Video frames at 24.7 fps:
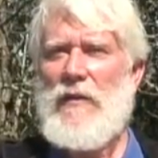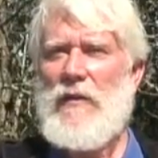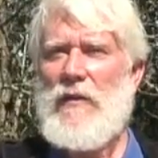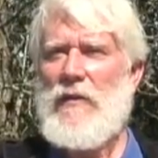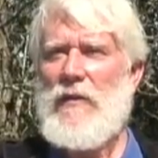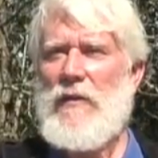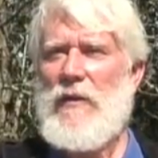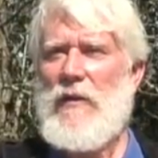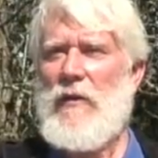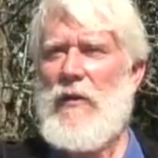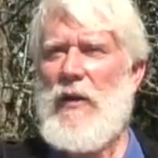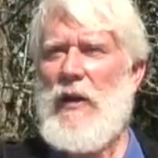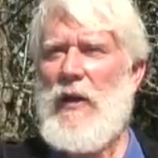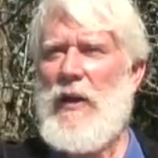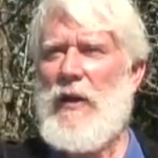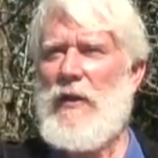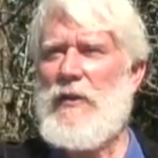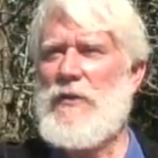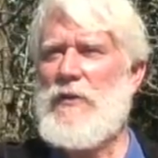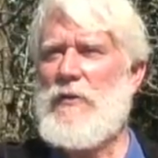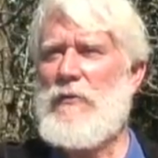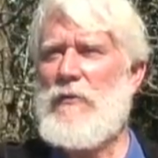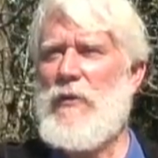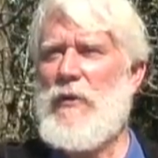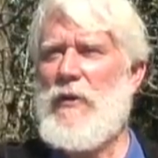How
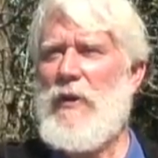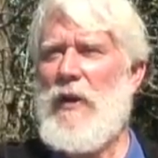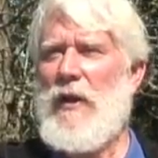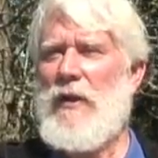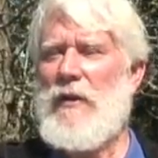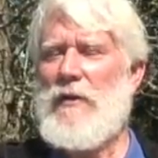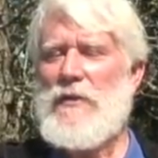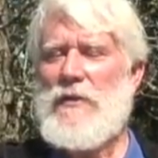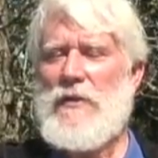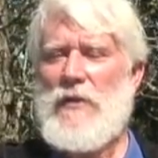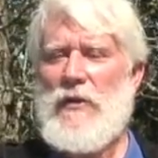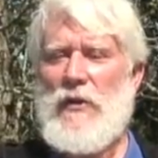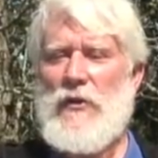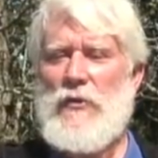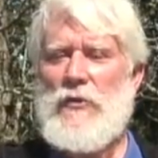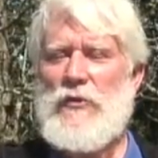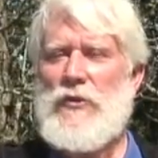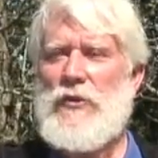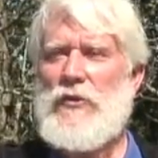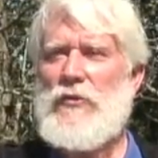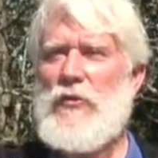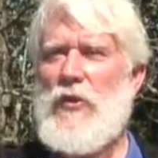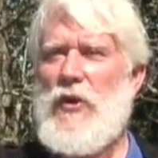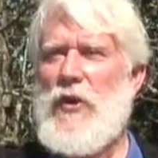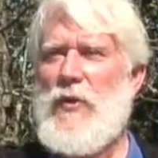does a
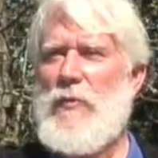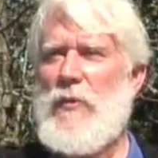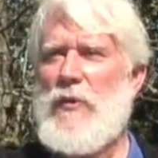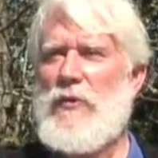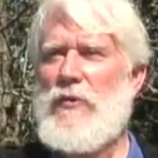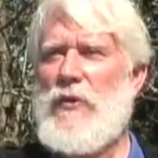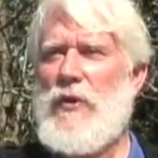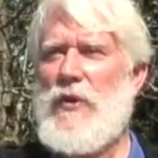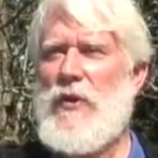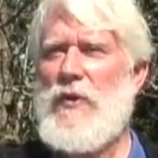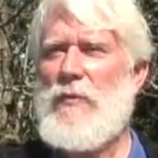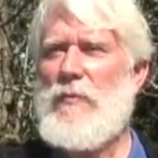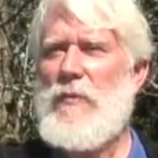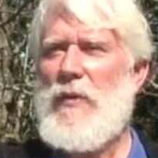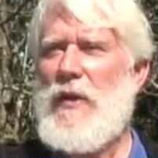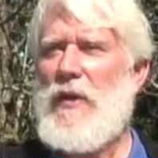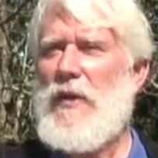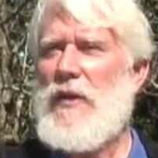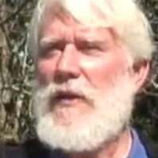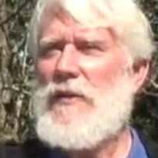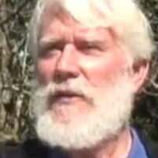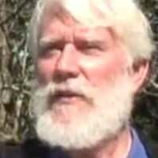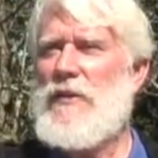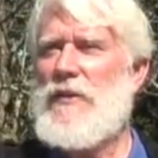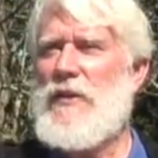lucid dreamer dream?
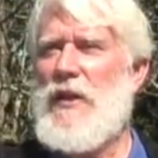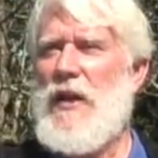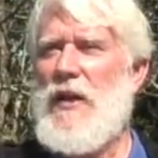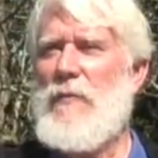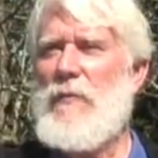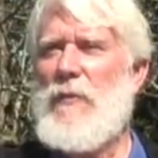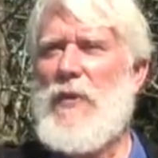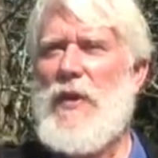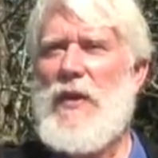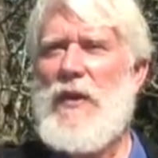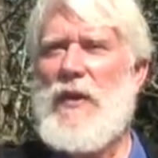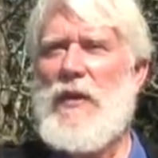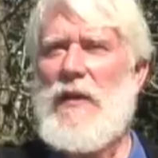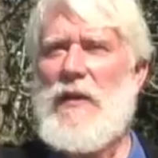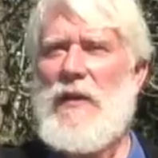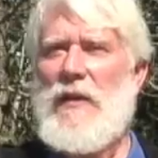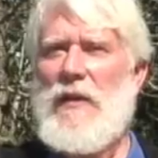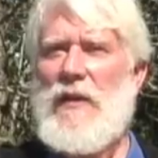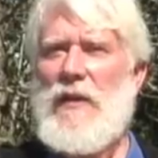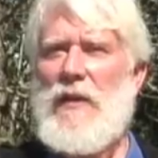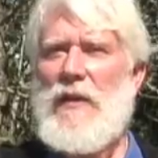It's the same thing.